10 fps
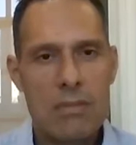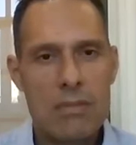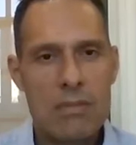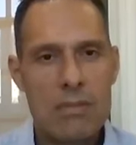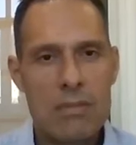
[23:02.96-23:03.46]

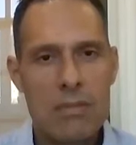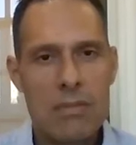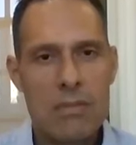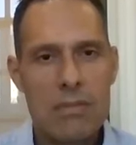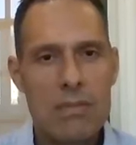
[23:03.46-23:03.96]

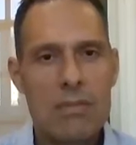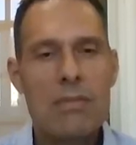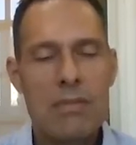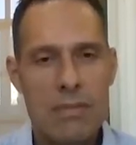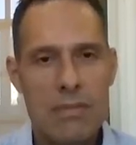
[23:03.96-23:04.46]

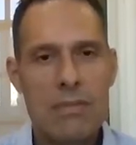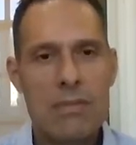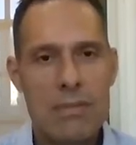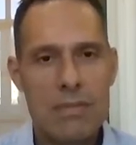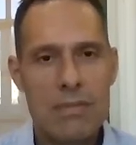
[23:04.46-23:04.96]

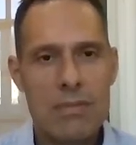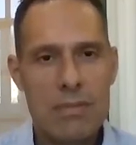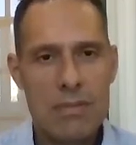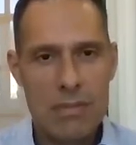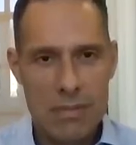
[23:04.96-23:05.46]

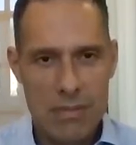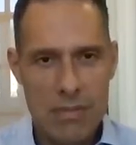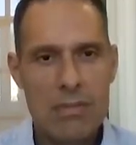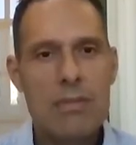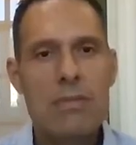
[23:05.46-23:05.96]

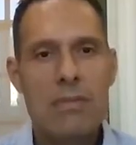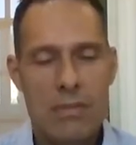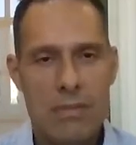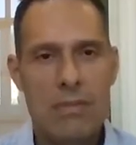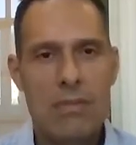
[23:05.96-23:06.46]

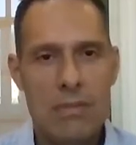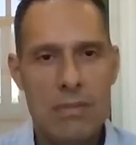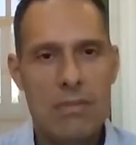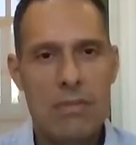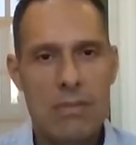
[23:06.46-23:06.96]

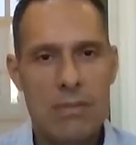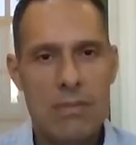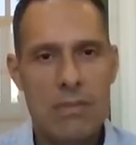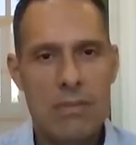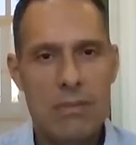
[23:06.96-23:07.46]

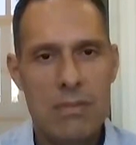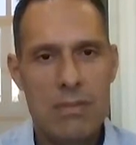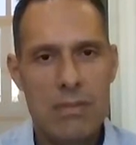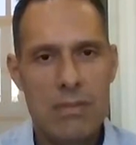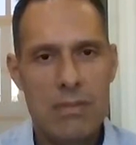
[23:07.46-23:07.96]

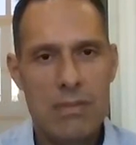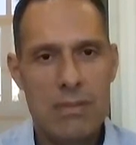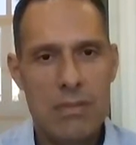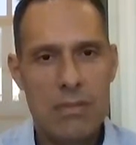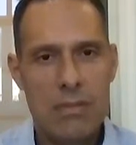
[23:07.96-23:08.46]

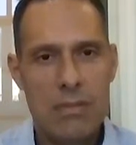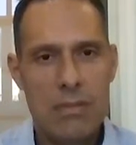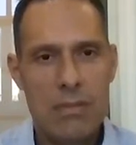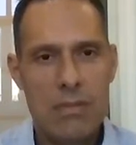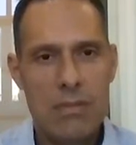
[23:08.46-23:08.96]

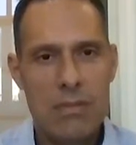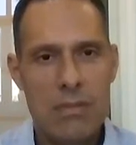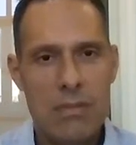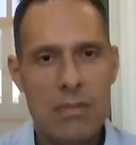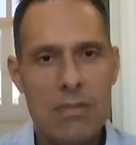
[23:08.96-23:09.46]

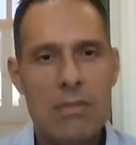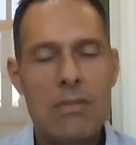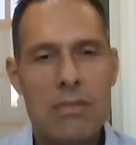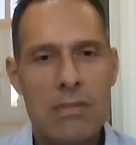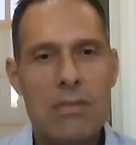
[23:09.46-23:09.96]

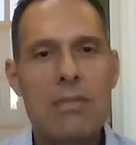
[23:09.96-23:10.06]
[no speech]